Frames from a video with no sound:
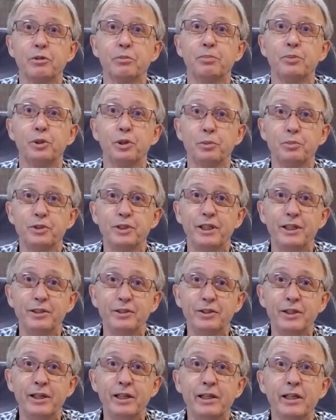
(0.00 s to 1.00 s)
of probes
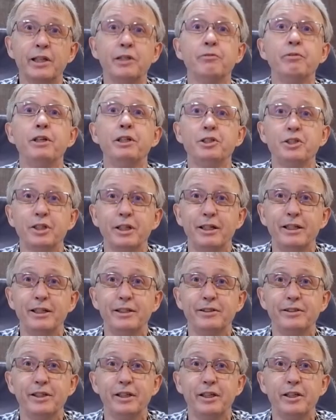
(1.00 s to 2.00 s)
heating and windshield
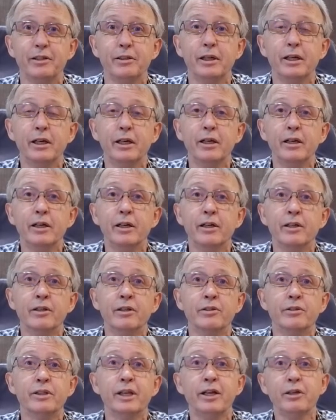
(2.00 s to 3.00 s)
heating.
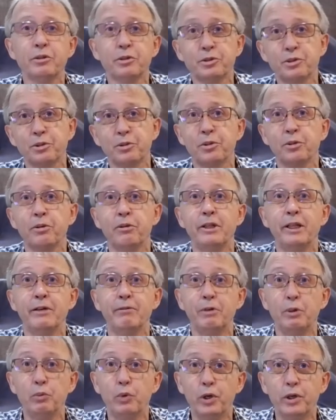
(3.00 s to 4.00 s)
They also call
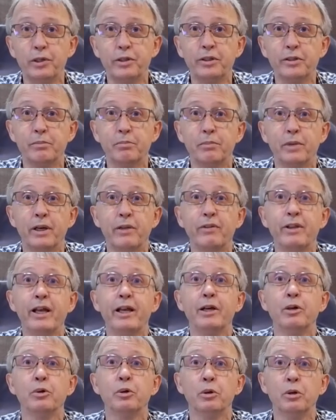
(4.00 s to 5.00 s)
level 1, and
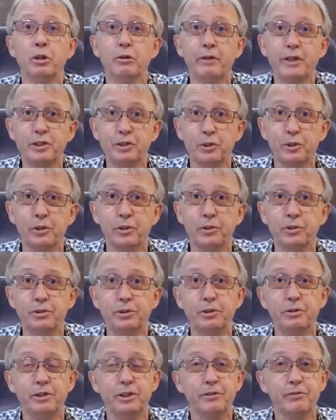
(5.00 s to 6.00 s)
they are always on
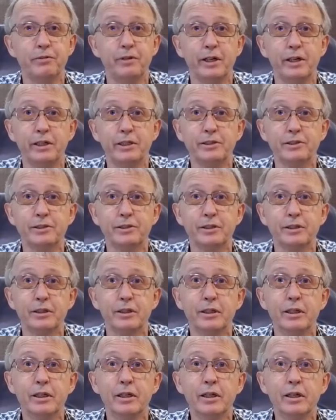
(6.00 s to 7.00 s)
during flight.
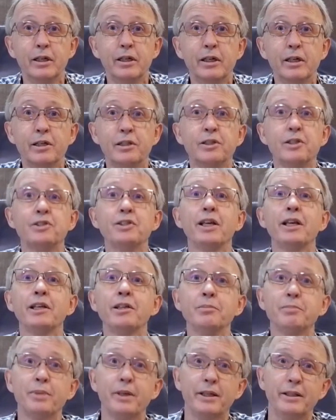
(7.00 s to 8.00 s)
The
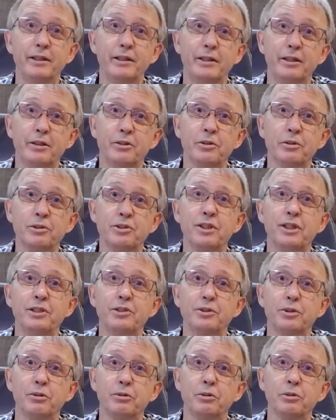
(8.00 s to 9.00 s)
second panel
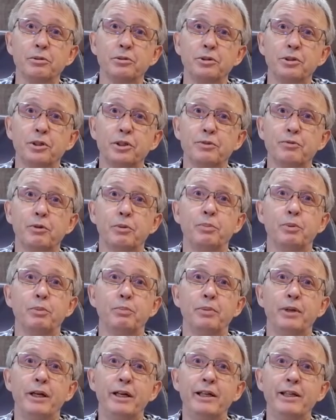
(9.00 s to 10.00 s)
consists of controls for
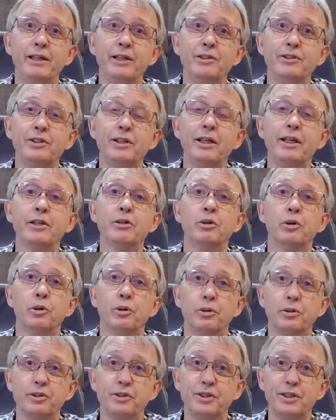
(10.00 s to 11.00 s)
propeller heating,
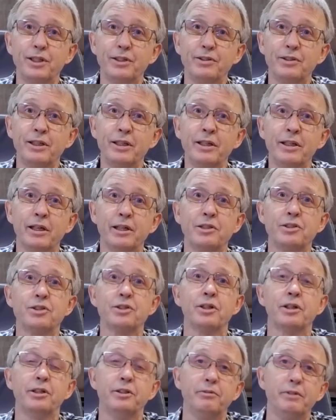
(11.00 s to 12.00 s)
horns heating, and
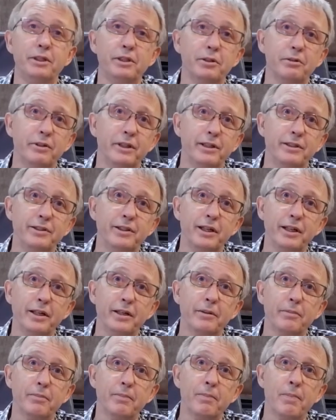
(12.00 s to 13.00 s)
side window
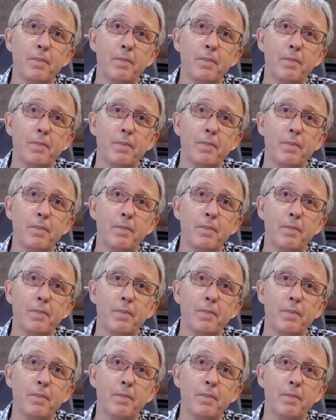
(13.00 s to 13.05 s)
heating.